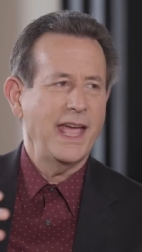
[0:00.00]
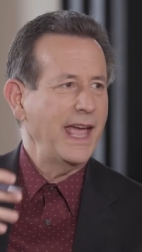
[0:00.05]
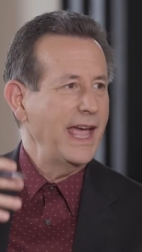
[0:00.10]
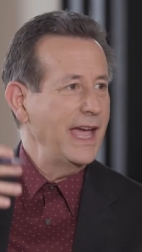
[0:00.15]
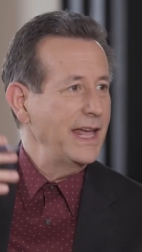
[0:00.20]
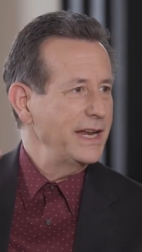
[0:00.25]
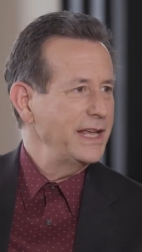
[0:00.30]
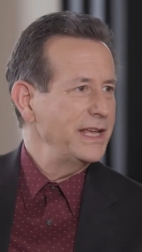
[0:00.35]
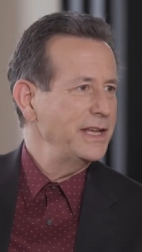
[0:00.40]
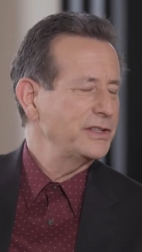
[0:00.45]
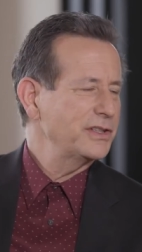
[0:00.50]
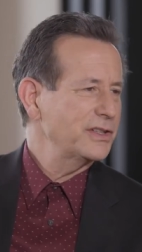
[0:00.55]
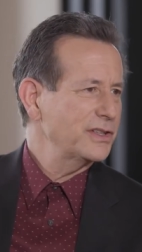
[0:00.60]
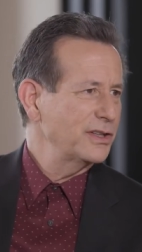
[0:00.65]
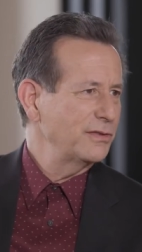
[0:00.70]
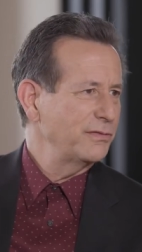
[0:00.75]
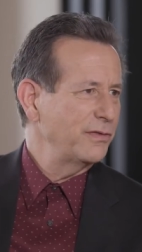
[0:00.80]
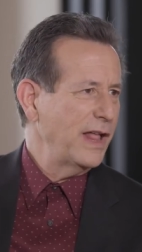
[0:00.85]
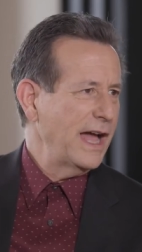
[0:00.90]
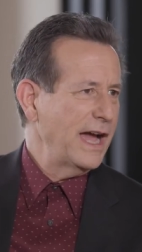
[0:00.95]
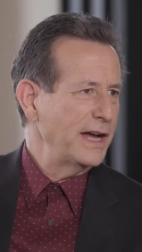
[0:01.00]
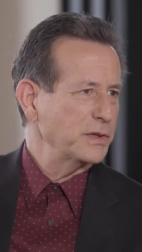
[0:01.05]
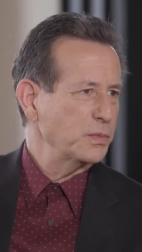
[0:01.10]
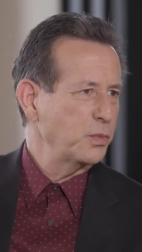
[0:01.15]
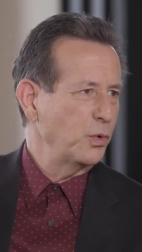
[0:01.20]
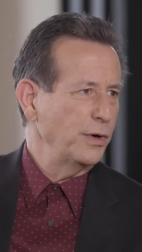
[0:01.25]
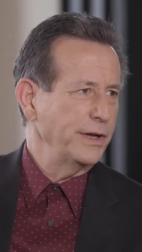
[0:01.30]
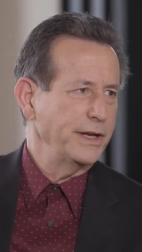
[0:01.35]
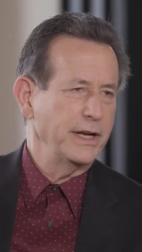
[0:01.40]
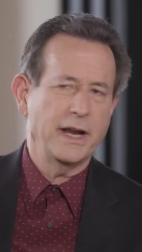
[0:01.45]
and it's the
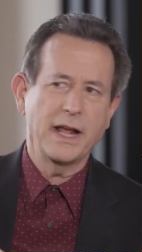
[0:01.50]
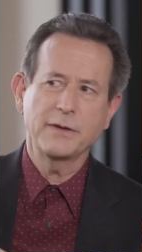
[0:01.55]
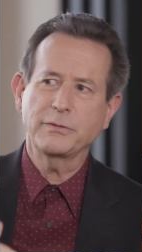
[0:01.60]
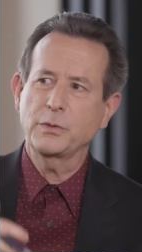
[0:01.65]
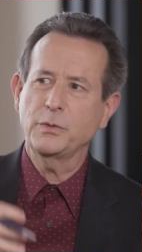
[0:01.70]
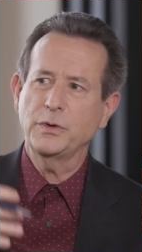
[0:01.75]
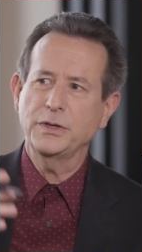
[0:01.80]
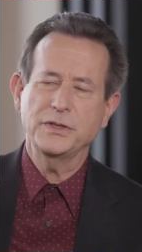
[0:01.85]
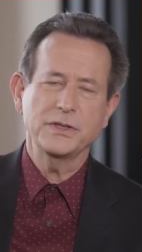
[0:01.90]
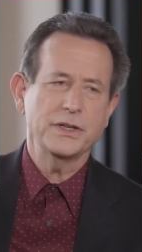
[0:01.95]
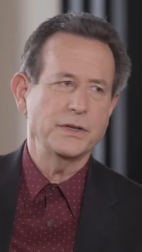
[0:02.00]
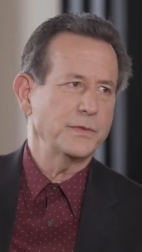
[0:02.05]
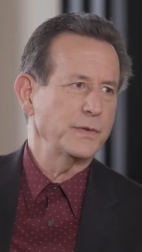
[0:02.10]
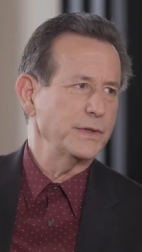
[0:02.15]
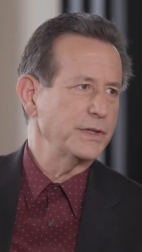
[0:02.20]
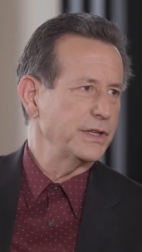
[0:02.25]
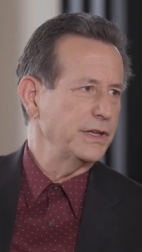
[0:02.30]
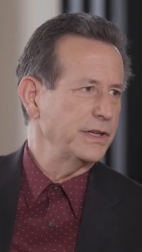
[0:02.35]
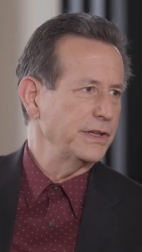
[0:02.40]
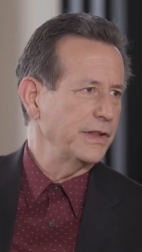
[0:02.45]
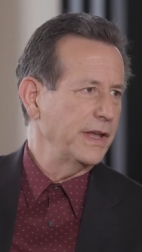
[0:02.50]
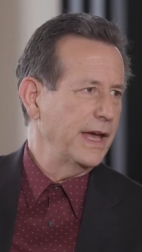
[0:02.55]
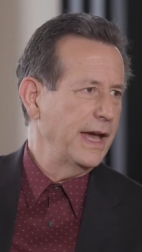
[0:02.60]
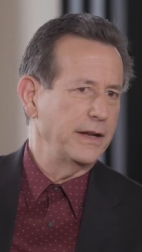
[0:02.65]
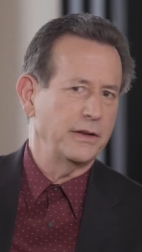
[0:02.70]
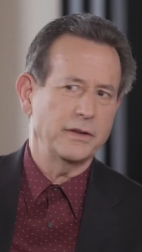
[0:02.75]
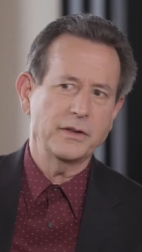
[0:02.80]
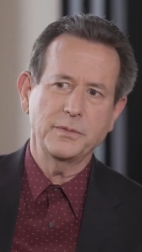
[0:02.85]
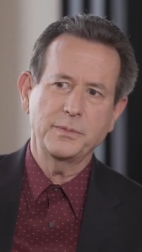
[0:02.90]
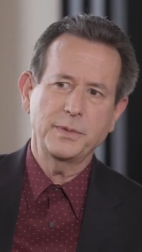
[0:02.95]
flashpoint, and everyone's interested in
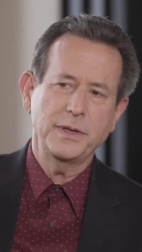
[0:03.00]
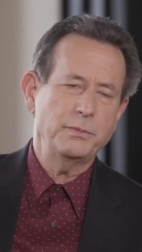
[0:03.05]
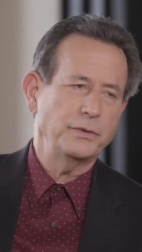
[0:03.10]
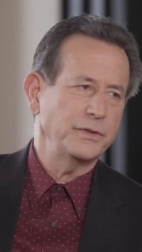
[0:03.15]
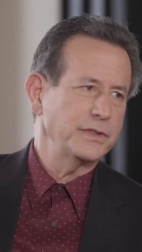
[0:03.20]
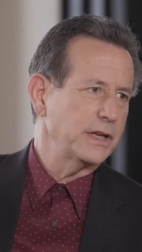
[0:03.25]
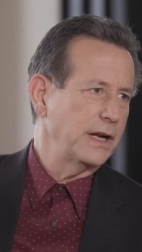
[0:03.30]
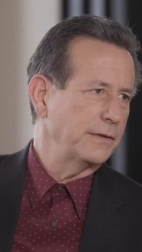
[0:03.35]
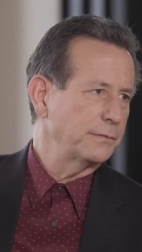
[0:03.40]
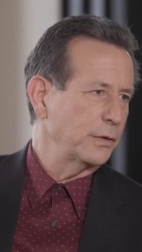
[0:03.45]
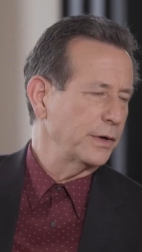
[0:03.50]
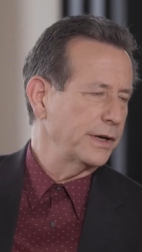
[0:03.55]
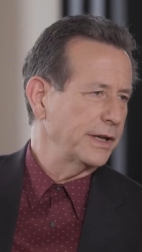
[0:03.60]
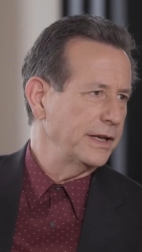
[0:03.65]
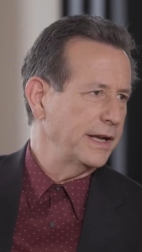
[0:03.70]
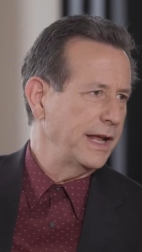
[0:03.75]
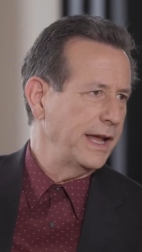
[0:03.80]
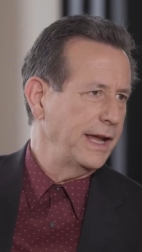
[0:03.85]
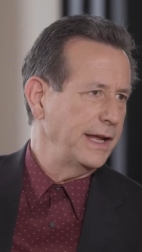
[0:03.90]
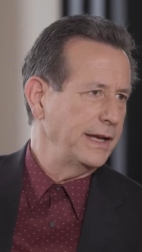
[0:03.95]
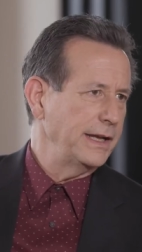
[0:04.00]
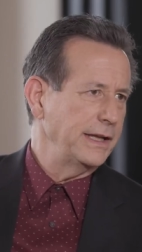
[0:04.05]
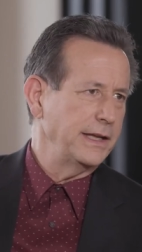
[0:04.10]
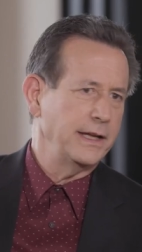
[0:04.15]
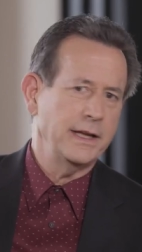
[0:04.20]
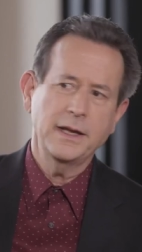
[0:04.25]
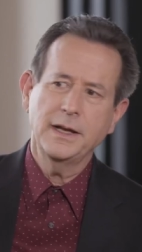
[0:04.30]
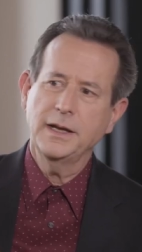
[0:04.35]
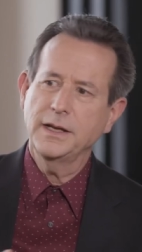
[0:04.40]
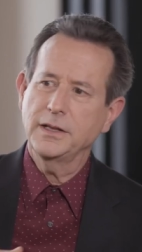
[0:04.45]
that. The uh, people suffering in Haiti,